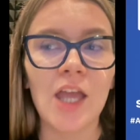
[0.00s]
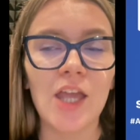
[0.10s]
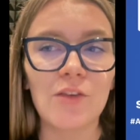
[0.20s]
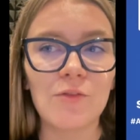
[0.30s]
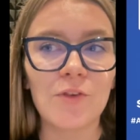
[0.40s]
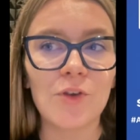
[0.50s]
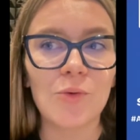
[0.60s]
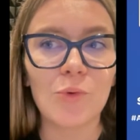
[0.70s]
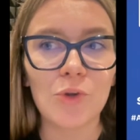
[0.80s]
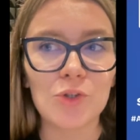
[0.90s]
if
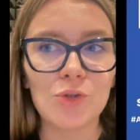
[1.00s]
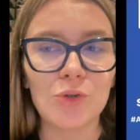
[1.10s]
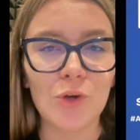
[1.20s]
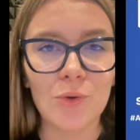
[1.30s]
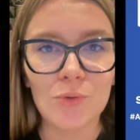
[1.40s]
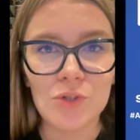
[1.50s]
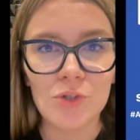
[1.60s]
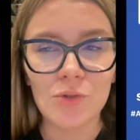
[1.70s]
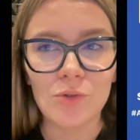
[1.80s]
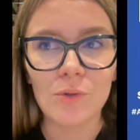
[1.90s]
you want to go
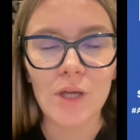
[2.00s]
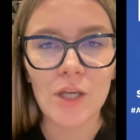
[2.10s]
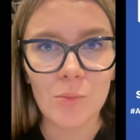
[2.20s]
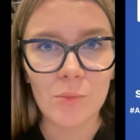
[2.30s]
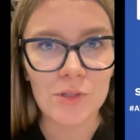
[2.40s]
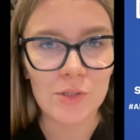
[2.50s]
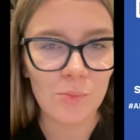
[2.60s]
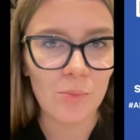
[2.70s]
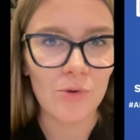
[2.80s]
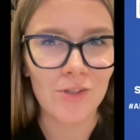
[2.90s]
to human
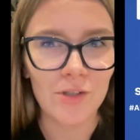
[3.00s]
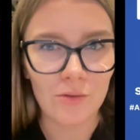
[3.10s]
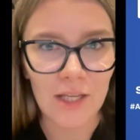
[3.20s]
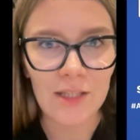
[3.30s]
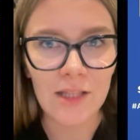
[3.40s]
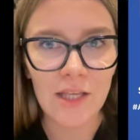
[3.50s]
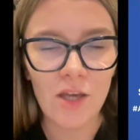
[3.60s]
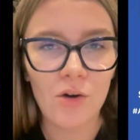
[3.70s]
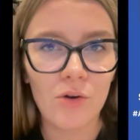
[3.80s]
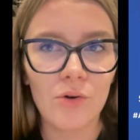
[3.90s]
support
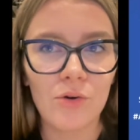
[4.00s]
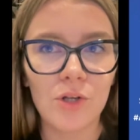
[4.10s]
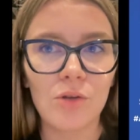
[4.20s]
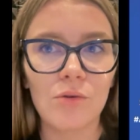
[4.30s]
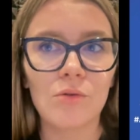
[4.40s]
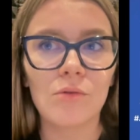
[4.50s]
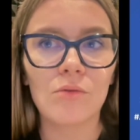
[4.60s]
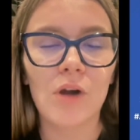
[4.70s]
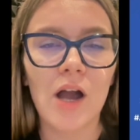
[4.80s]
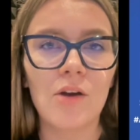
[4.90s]
directly, or
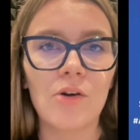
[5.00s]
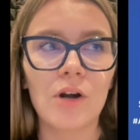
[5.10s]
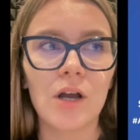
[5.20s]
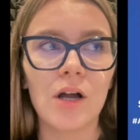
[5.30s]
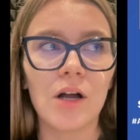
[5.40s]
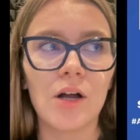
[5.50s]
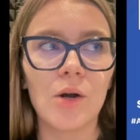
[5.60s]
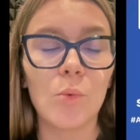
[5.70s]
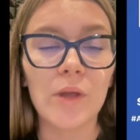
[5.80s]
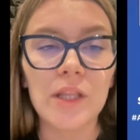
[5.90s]
you are
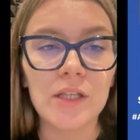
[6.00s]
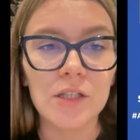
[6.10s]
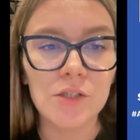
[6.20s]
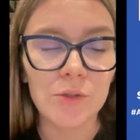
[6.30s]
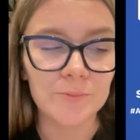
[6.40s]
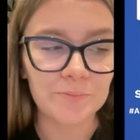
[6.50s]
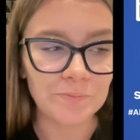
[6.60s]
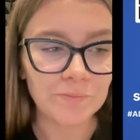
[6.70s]
willing to